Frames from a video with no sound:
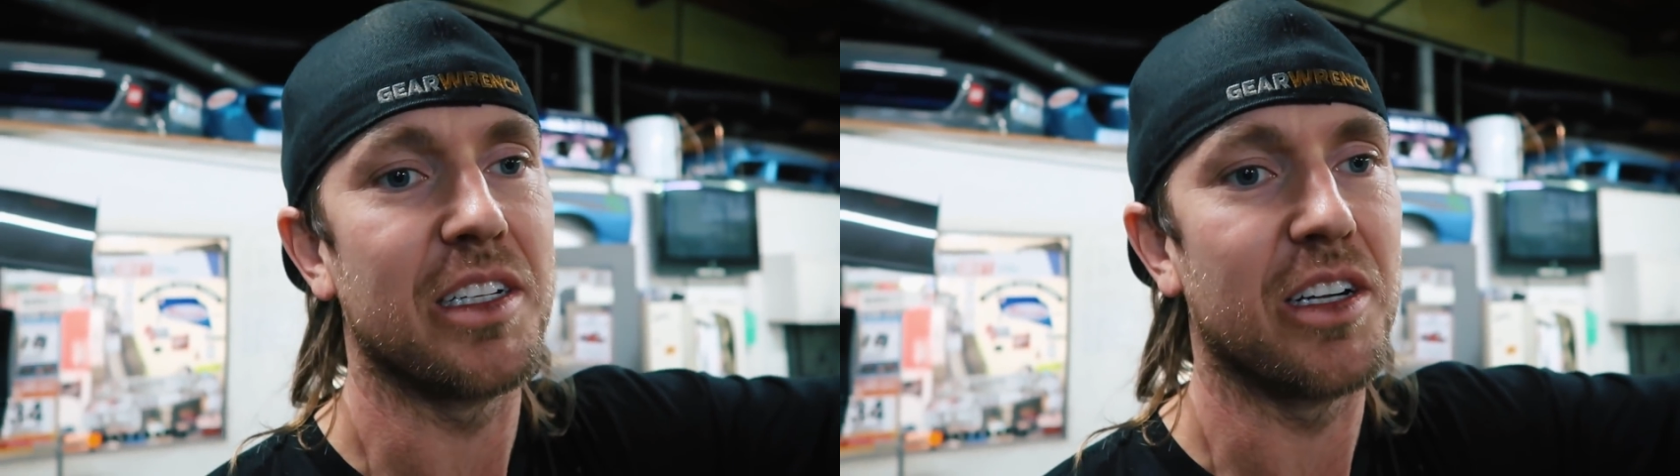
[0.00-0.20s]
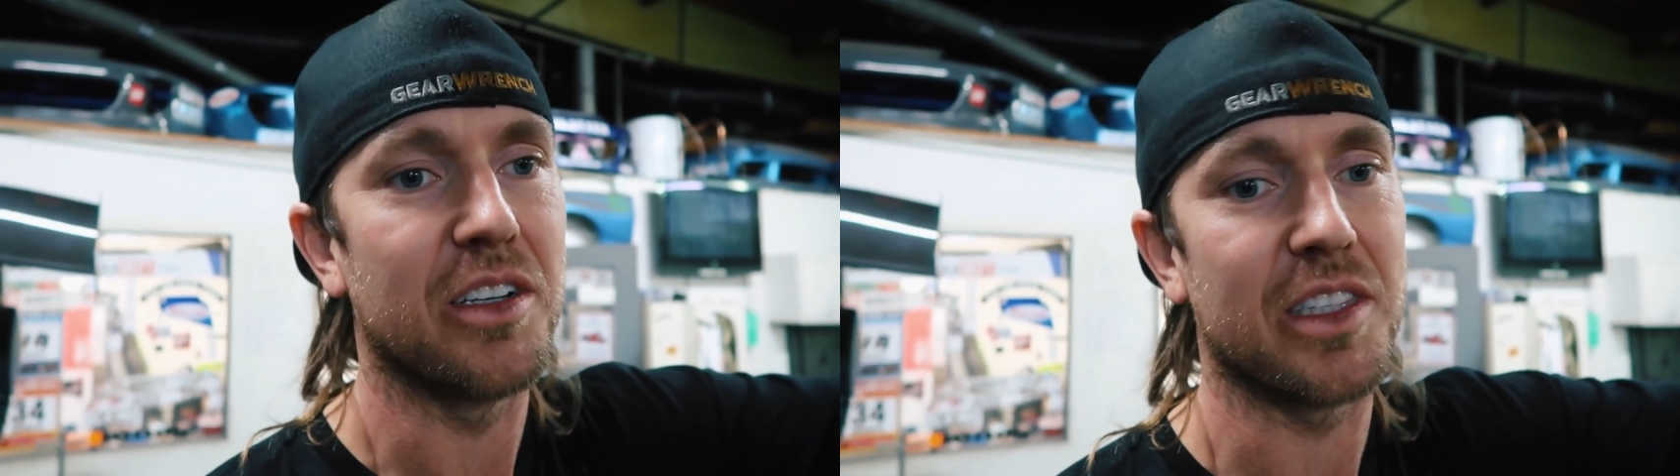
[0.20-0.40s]

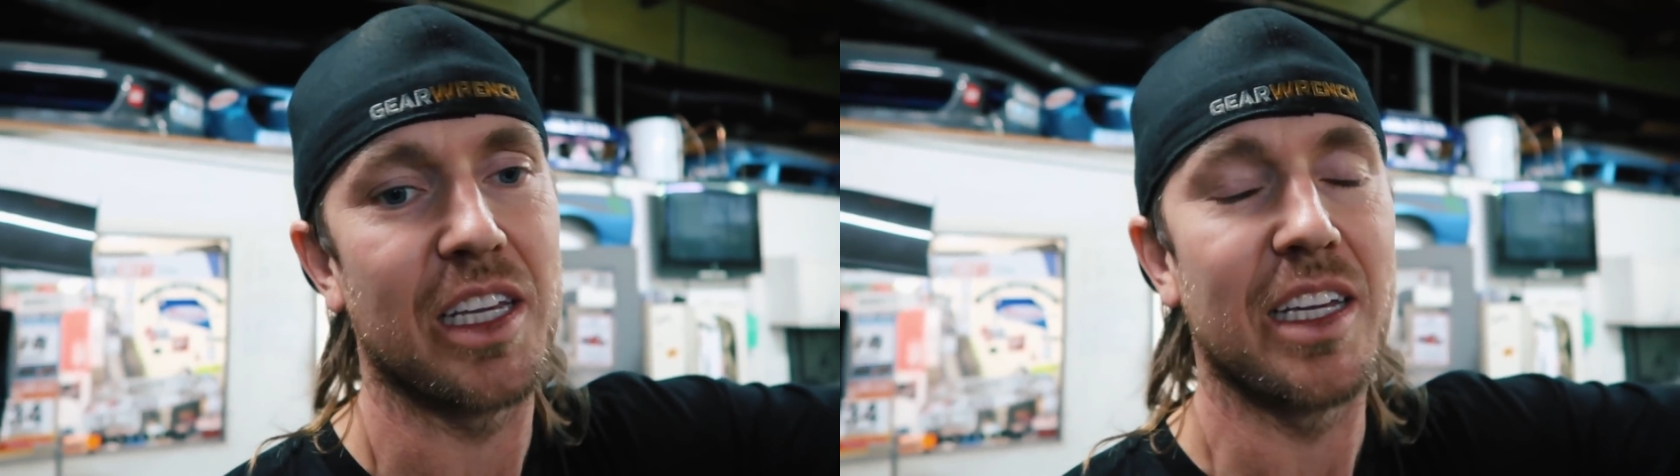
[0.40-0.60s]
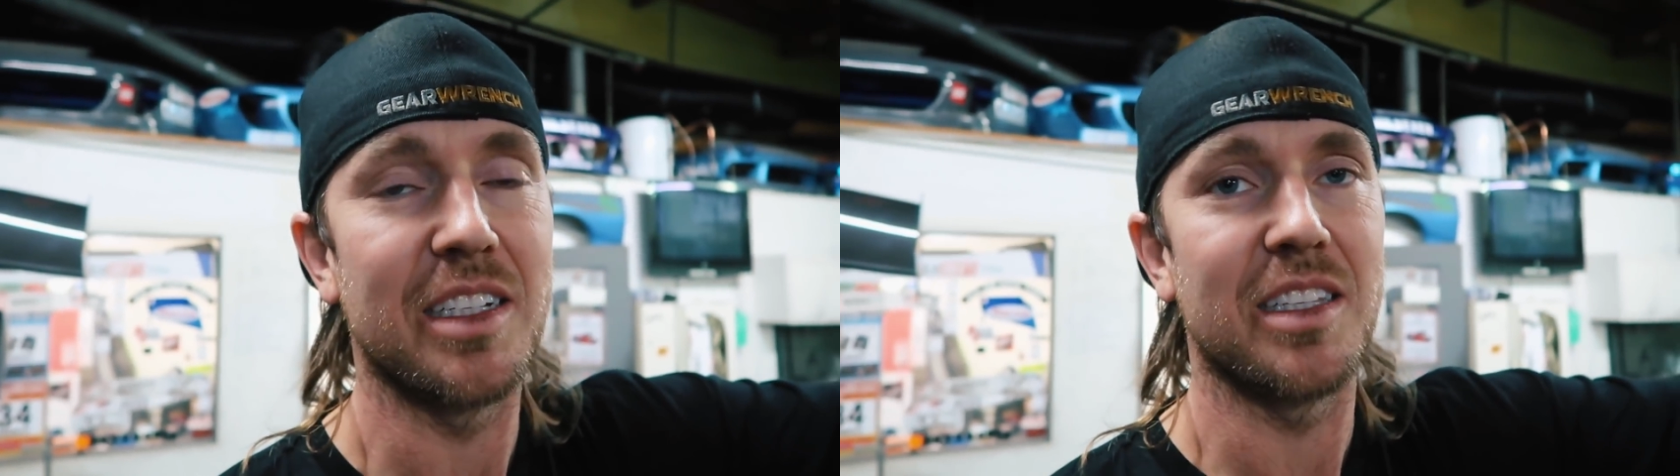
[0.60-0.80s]
you know, at
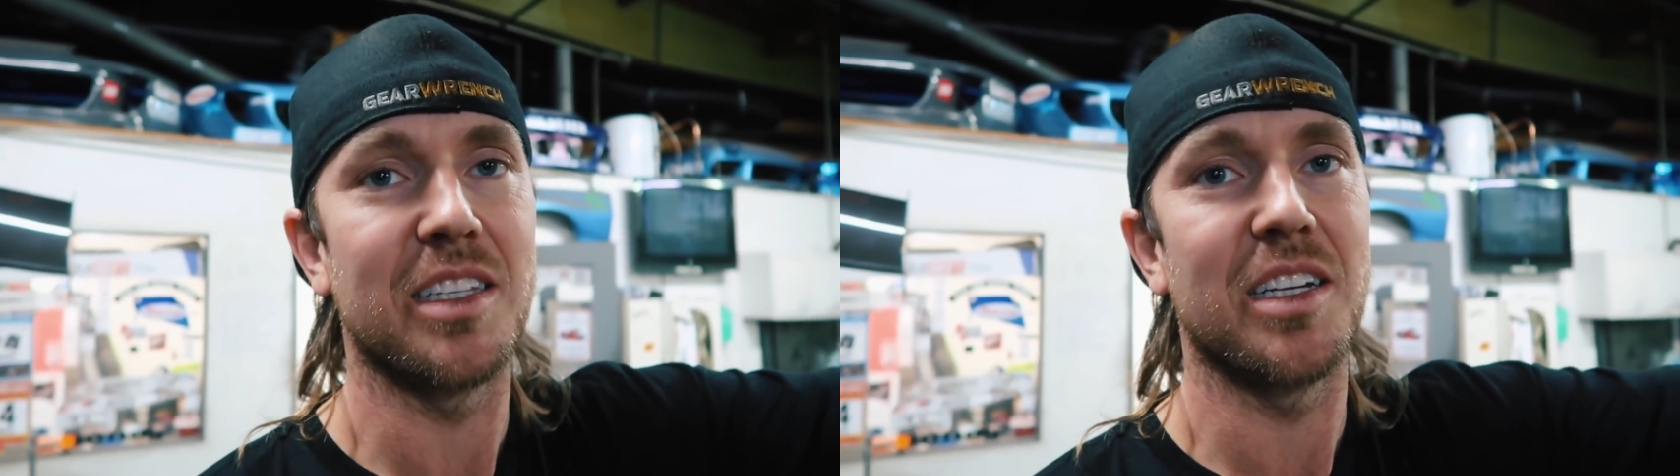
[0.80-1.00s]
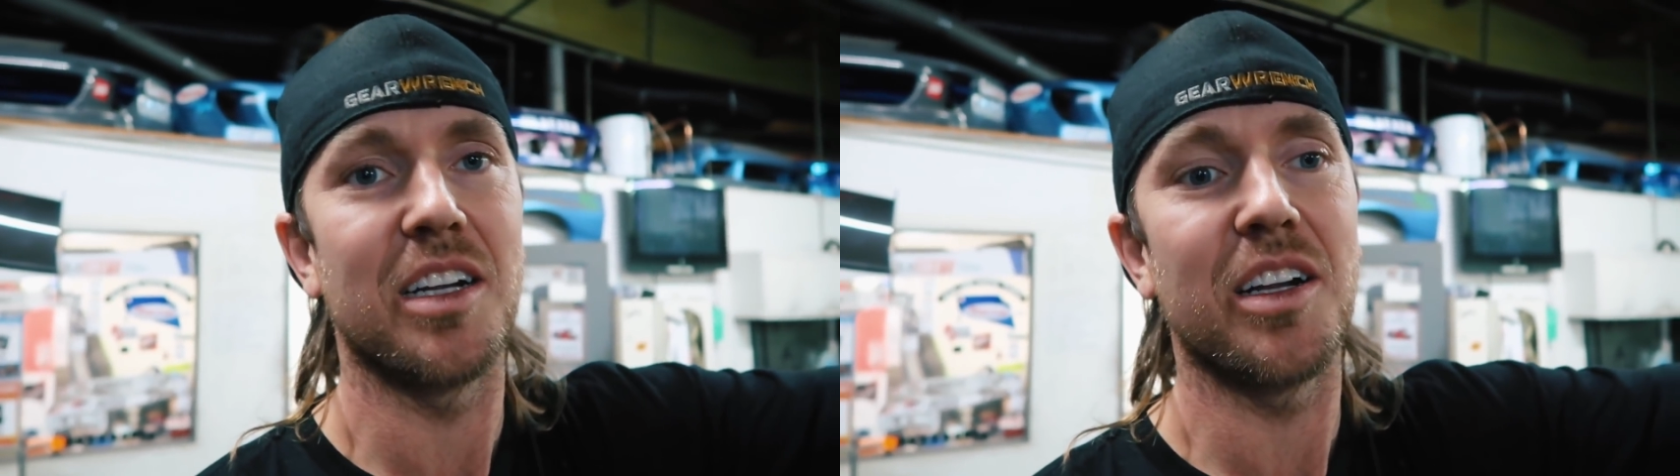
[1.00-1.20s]
the end of
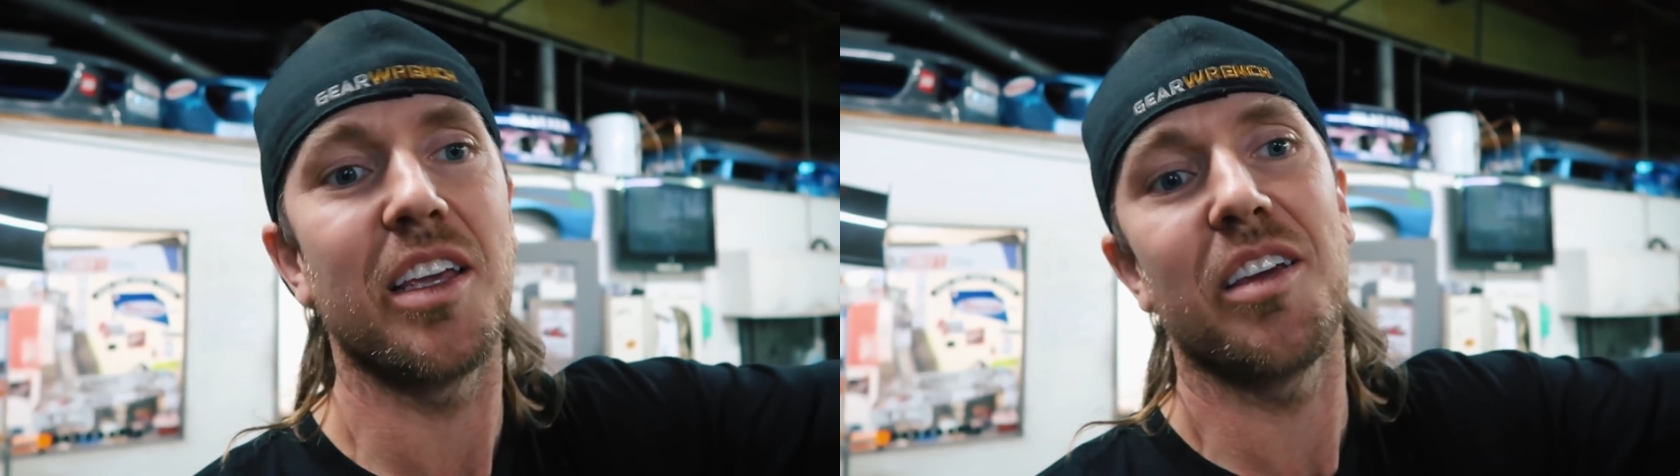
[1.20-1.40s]
the year,